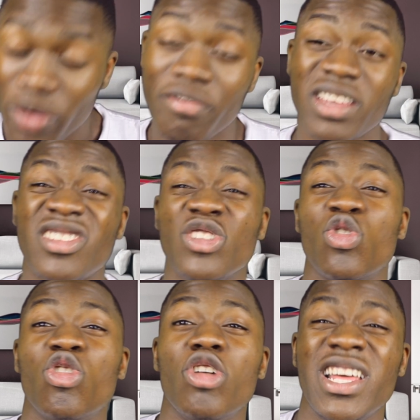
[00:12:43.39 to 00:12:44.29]
Invest in
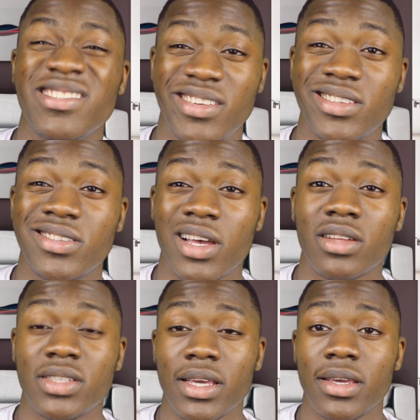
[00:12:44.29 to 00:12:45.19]
your lenses,
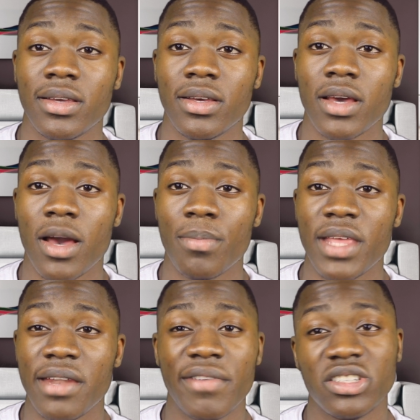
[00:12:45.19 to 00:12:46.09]
I'd say.
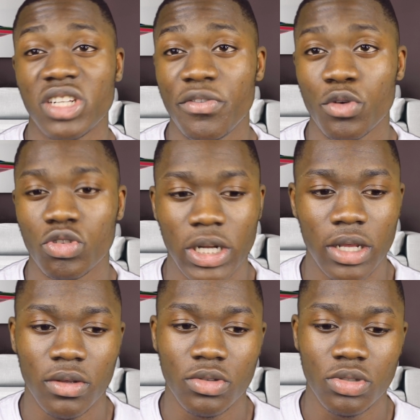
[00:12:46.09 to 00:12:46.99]
Then eventually if you're trying
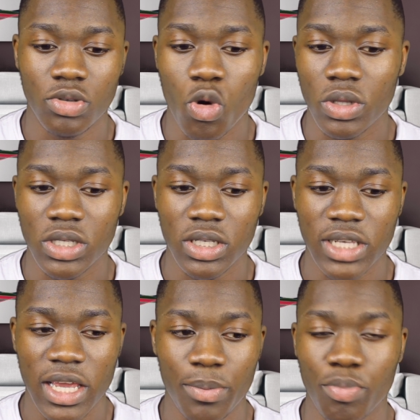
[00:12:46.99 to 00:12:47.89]
to go into,
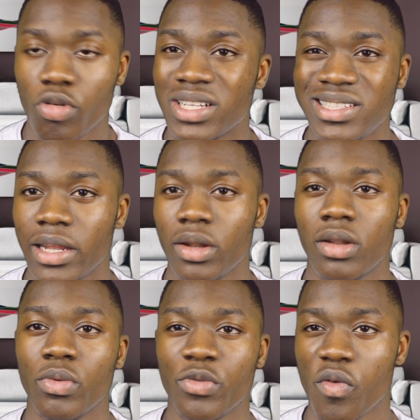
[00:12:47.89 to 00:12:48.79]
say, printing
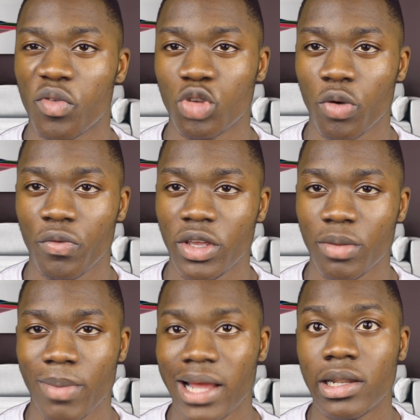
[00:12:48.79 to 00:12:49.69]
with your photography,
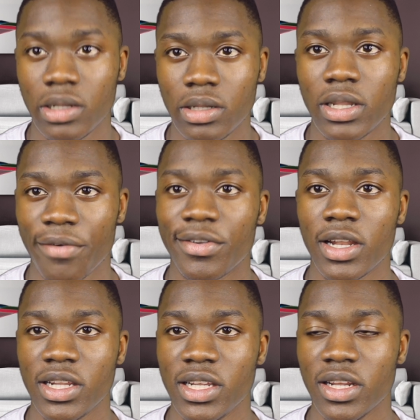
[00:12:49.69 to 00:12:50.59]
you might
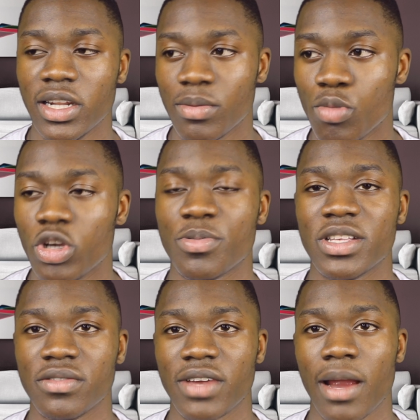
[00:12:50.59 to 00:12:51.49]
definitely need a more
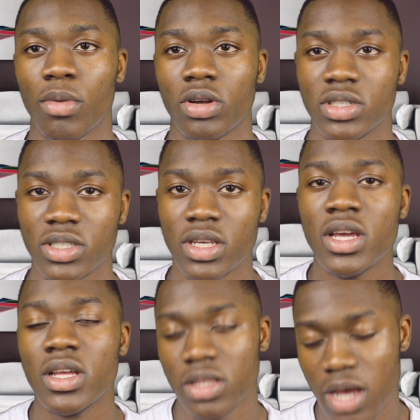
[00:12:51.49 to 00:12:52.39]
expensive camera, because
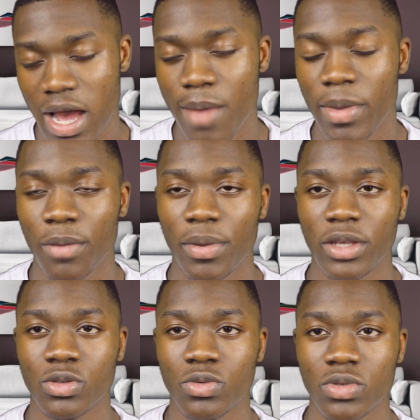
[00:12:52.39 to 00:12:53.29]
the higher
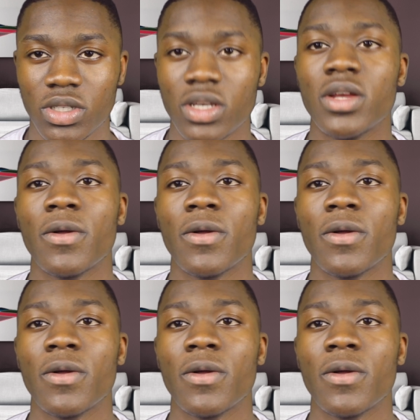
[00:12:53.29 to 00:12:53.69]
megapixels,